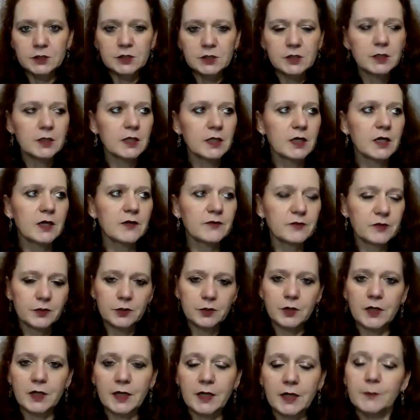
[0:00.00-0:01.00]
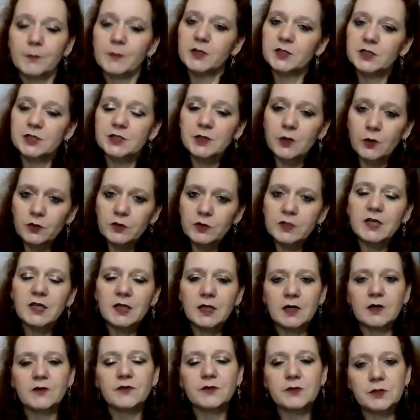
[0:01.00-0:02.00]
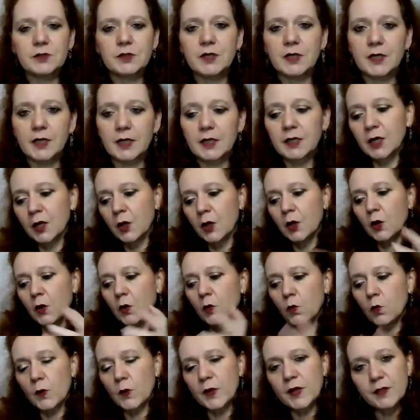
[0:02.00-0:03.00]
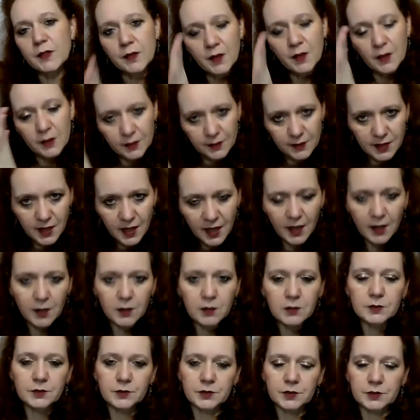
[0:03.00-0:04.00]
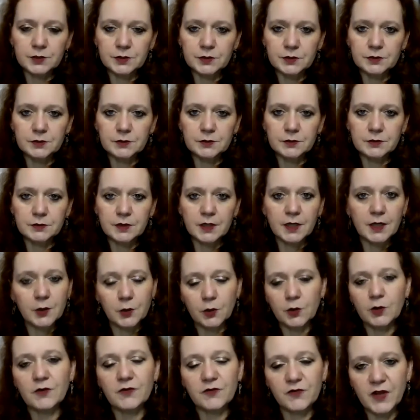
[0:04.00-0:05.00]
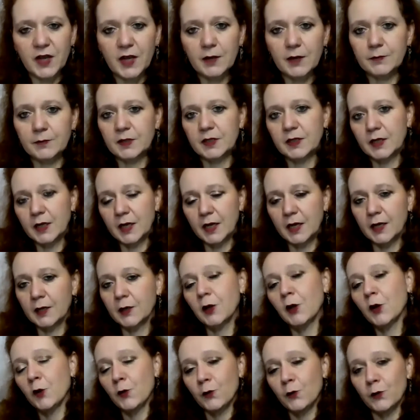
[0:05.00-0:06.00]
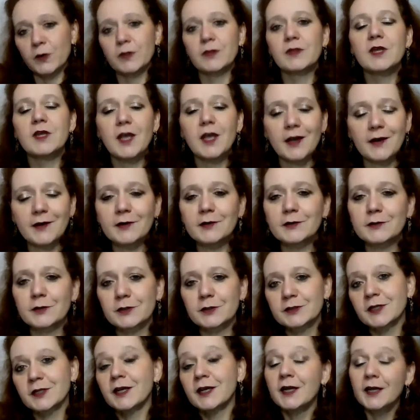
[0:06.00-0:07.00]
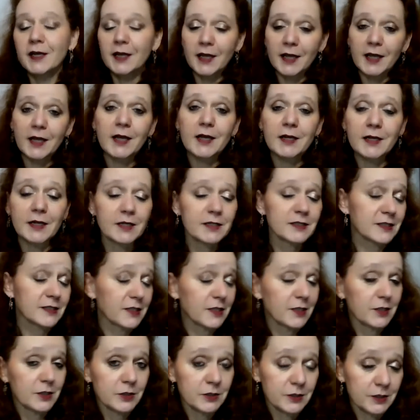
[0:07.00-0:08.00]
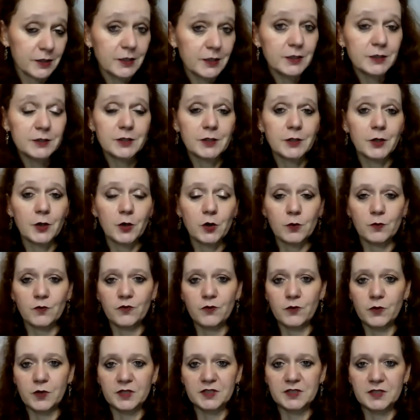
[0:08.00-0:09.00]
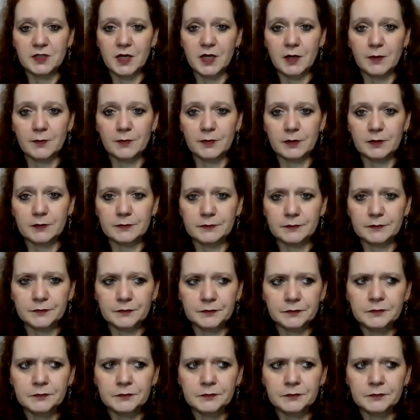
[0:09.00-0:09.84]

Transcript: She loved to knit, but she only loved to knit with the elders in her family and with the elders in a senior citizen home, for example.